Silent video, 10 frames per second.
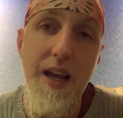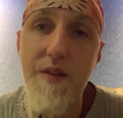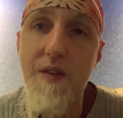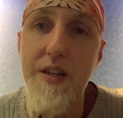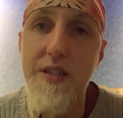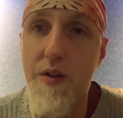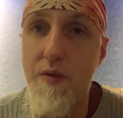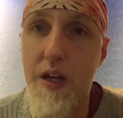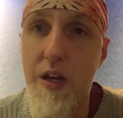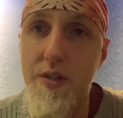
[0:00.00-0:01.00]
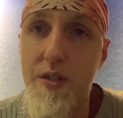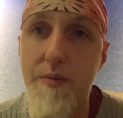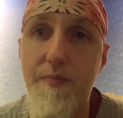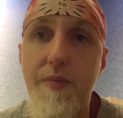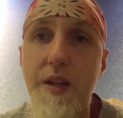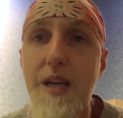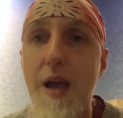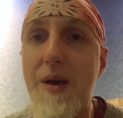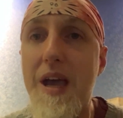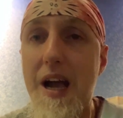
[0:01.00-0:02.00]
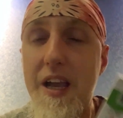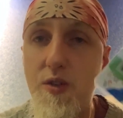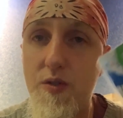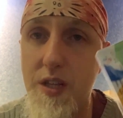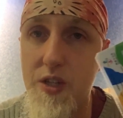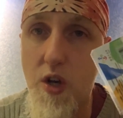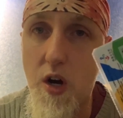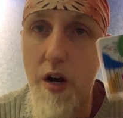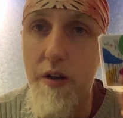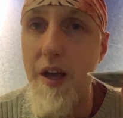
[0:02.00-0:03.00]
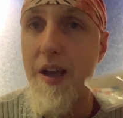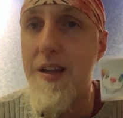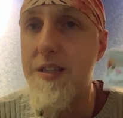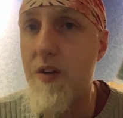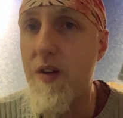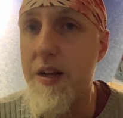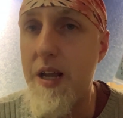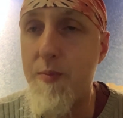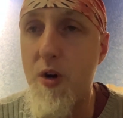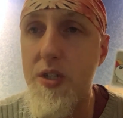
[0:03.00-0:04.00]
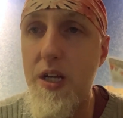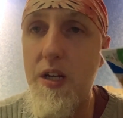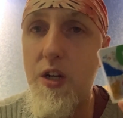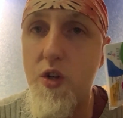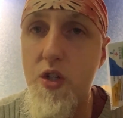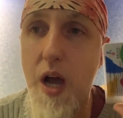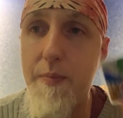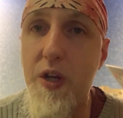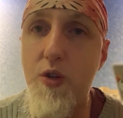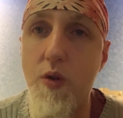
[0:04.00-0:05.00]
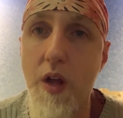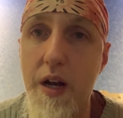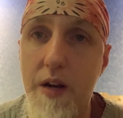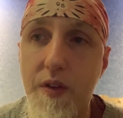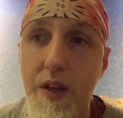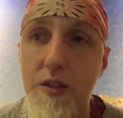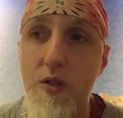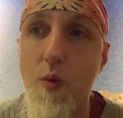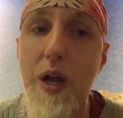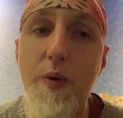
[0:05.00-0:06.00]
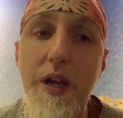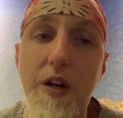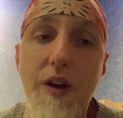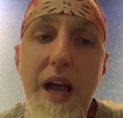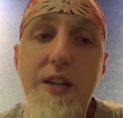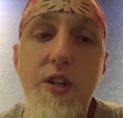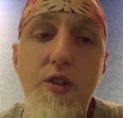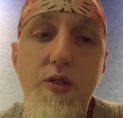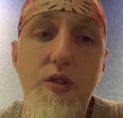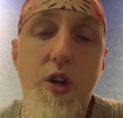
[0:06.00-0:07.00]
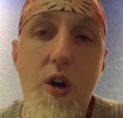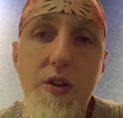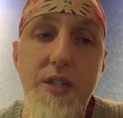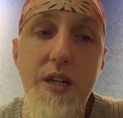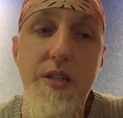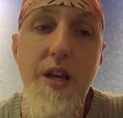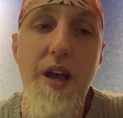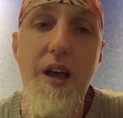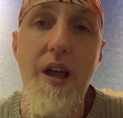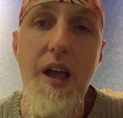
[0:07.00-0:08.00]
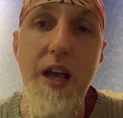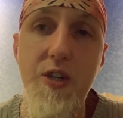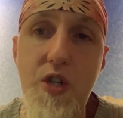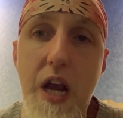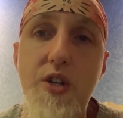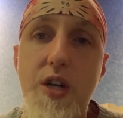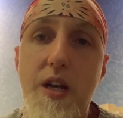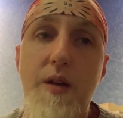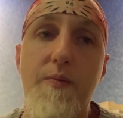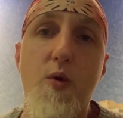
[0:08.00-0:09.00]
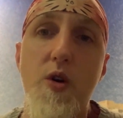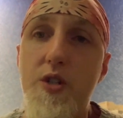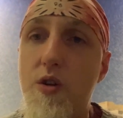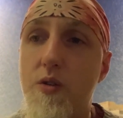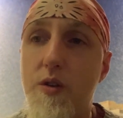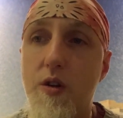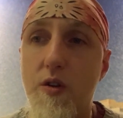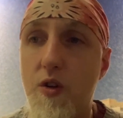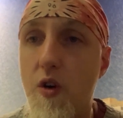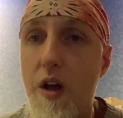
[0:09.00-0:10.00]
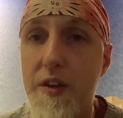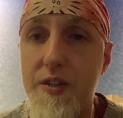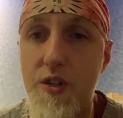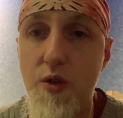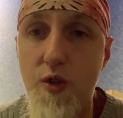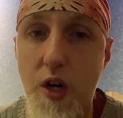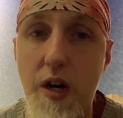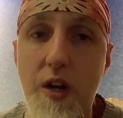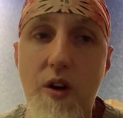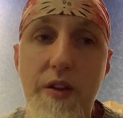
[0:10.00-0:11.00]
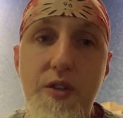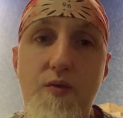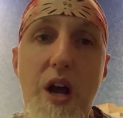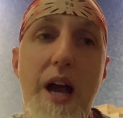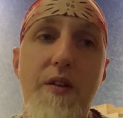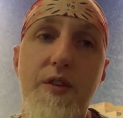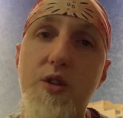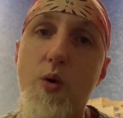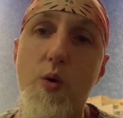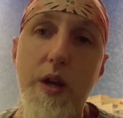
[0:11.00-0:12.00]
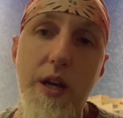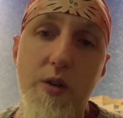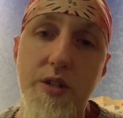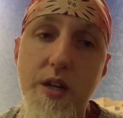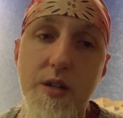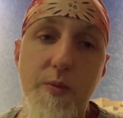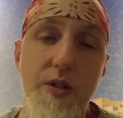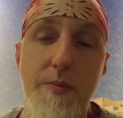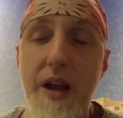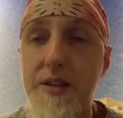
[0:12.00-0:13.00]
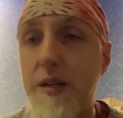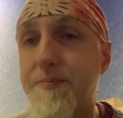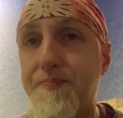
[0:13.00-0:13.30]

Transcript: events, and everything else. In Taipei, I use this card to get around MRT, to go shopping, and do a lot of different things. The way we interact and use currencies is changing. And of course, you're you're on this new journey, you're on this ride, and this whole ecosystem, it's amazing.